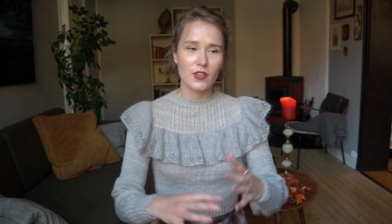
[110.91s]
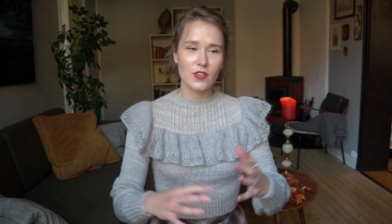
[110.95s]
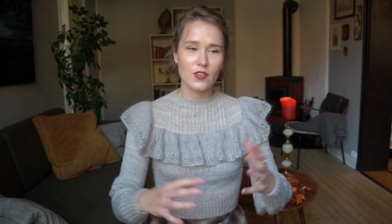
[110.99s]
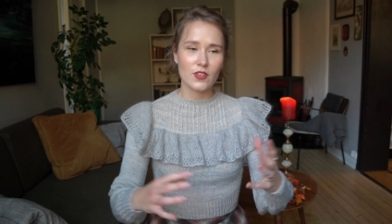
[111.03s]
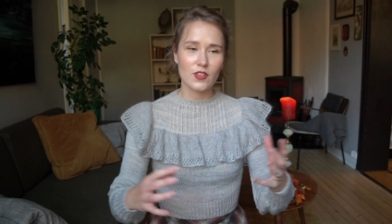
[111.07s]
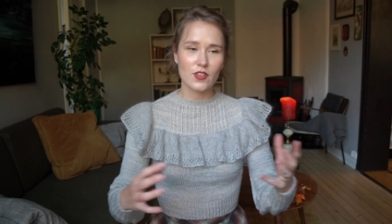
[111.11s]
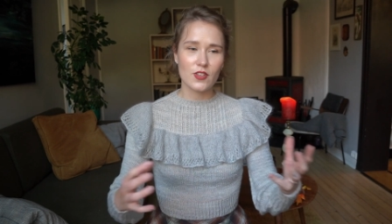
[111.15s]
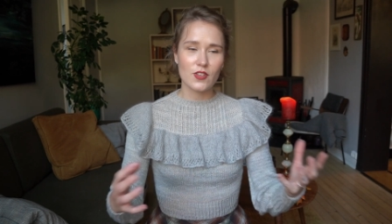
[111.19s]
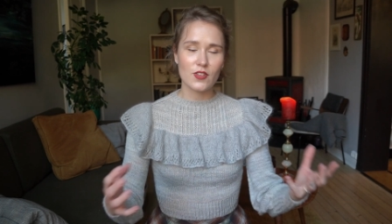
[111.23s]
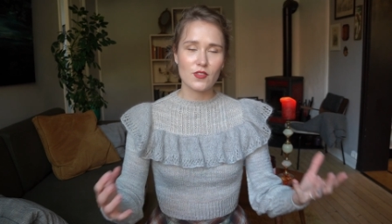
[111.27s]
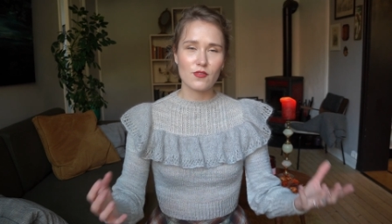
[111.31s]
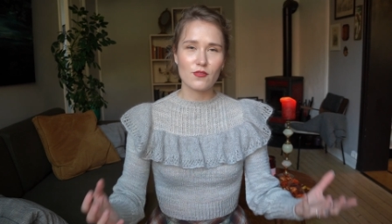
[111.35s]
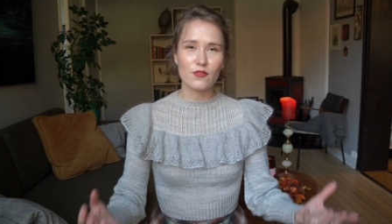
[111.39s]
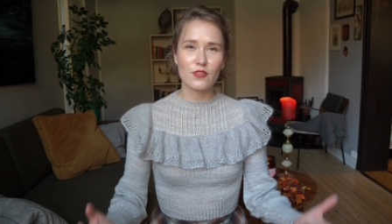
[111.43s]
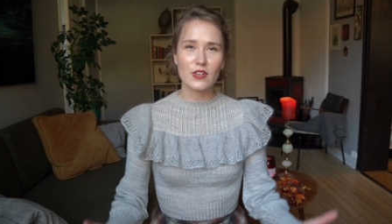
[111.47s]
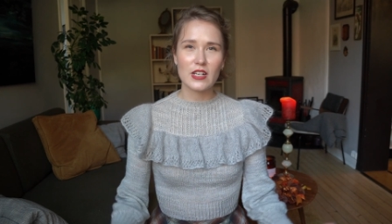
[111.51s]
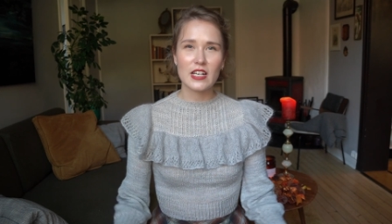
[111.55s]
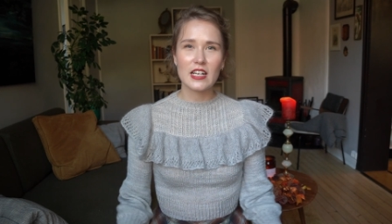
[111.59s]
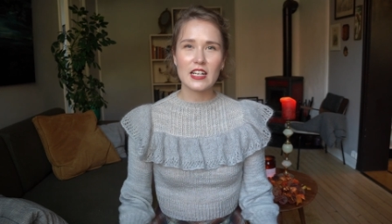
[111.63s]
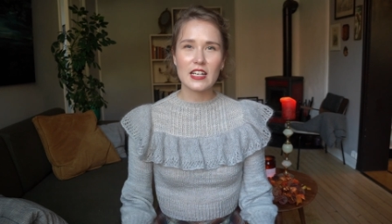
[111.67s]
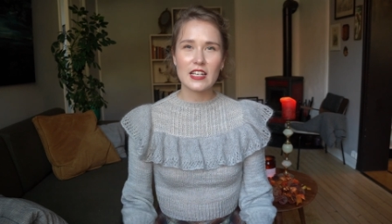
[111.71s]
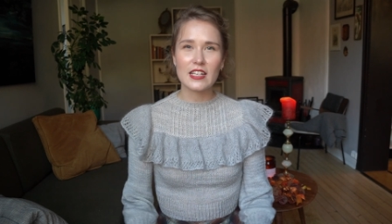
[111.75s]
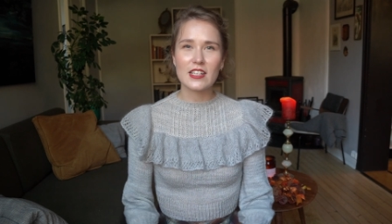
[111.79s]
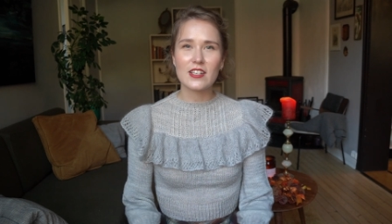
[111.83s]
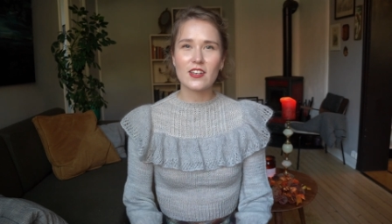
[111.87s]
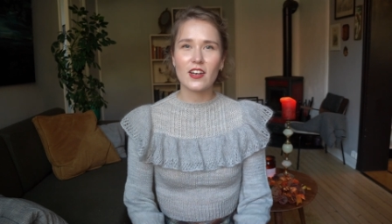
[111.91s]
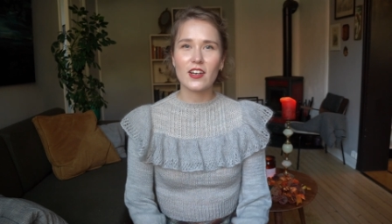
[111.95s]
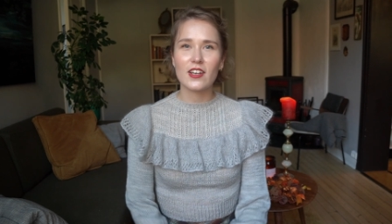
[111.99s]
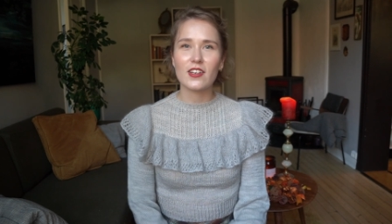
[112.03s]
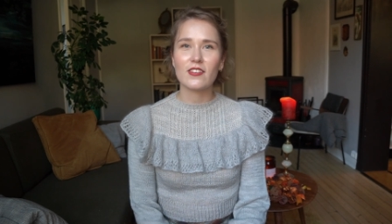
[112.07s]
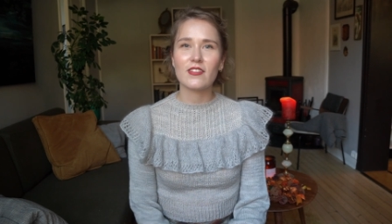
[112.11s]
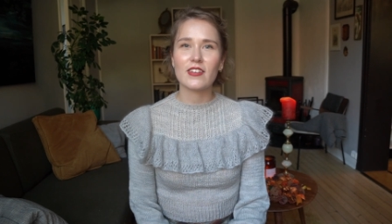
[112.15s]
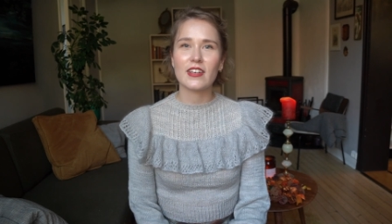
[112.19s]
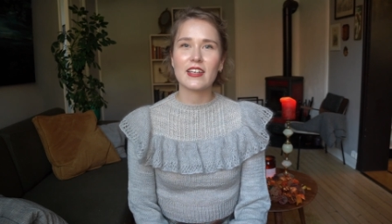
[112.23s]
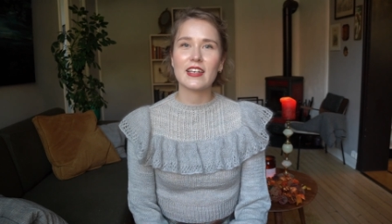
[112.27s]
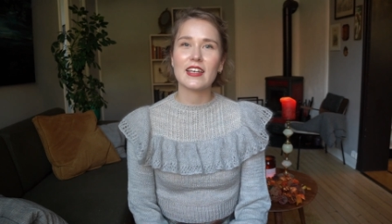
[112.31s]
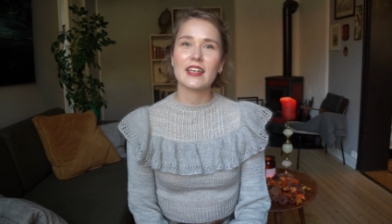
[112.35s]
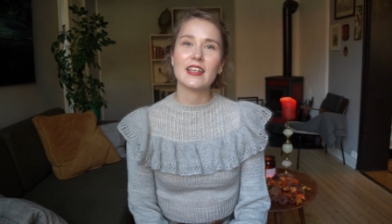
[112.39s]
just really
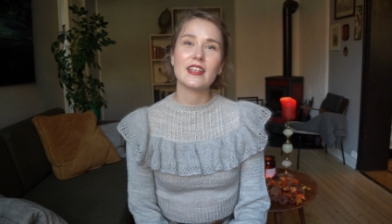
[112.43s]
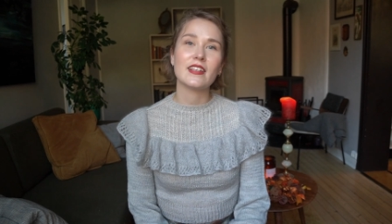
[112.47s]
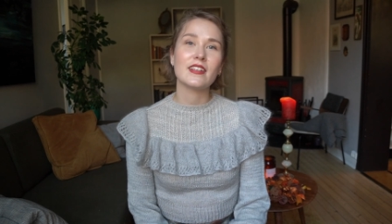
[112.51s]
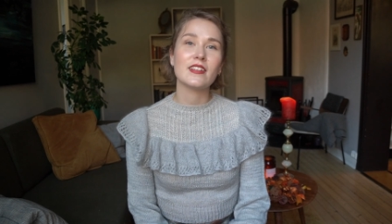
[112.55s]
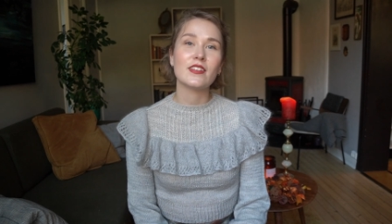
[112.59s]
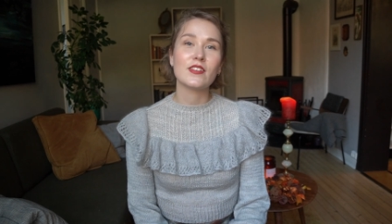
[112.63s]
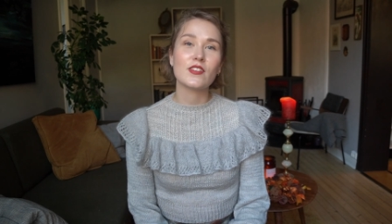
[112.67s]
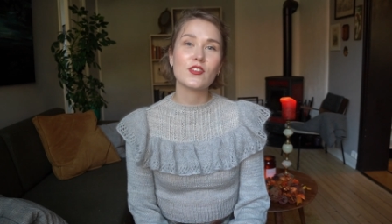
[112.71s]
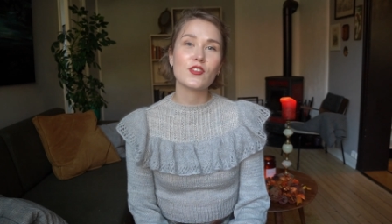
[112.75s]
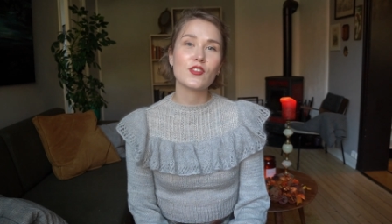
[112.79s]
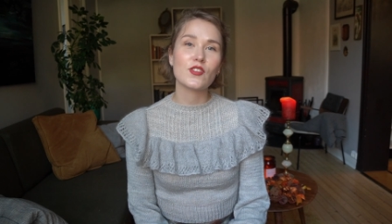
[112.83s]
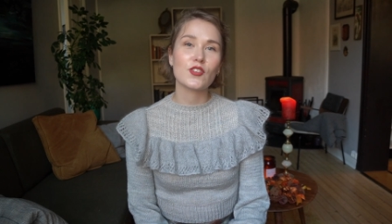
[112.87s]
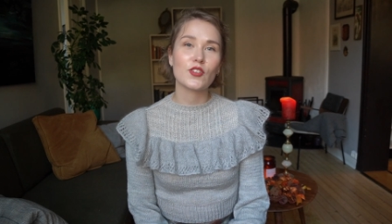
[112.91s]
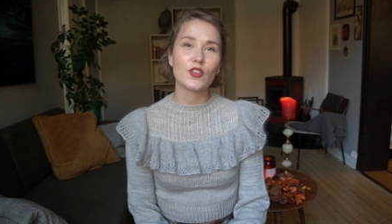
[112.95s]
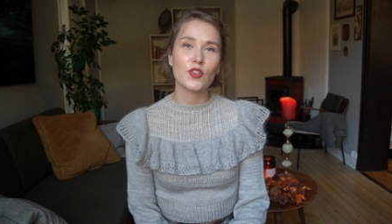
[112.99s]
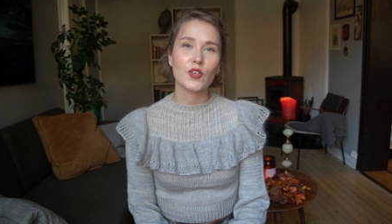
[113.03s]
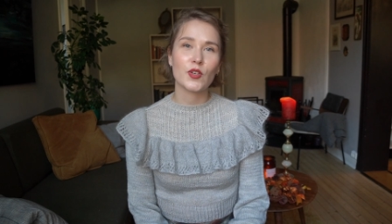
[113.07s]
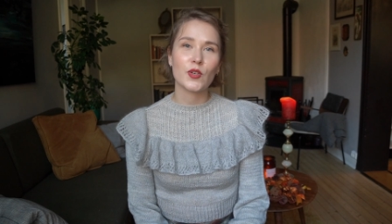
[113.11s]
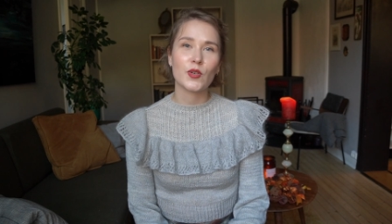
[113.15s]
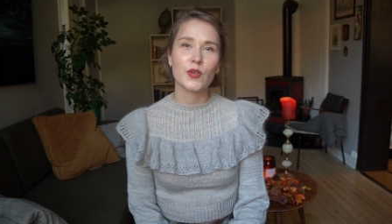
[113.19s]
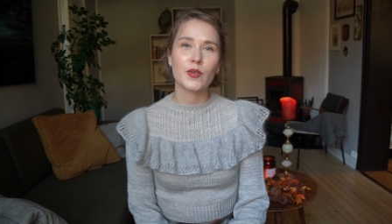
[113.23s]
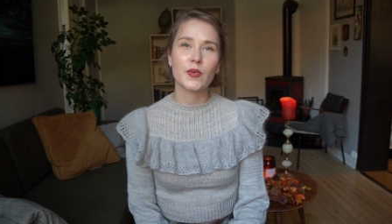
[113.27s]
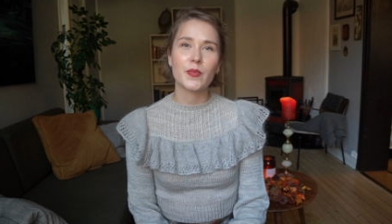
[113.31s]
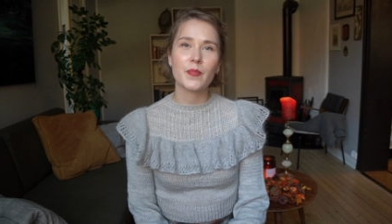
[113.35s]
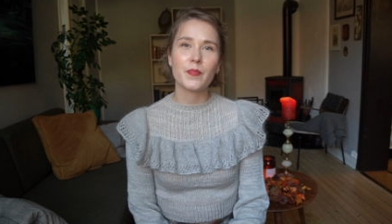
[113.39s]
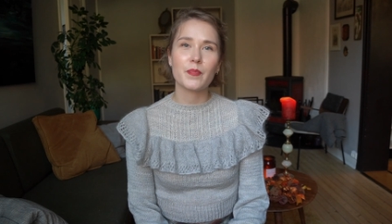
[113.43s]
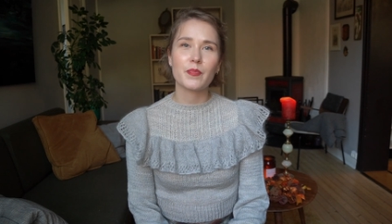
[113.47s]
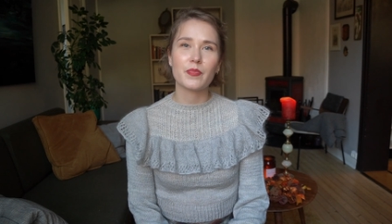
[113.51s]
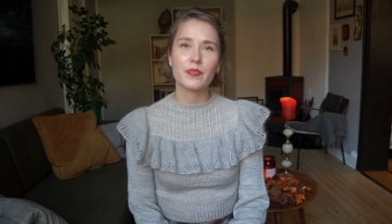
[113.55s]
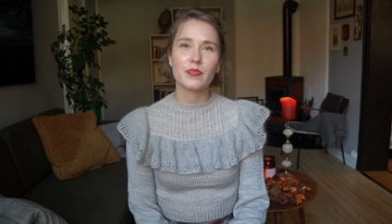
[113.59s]
diving into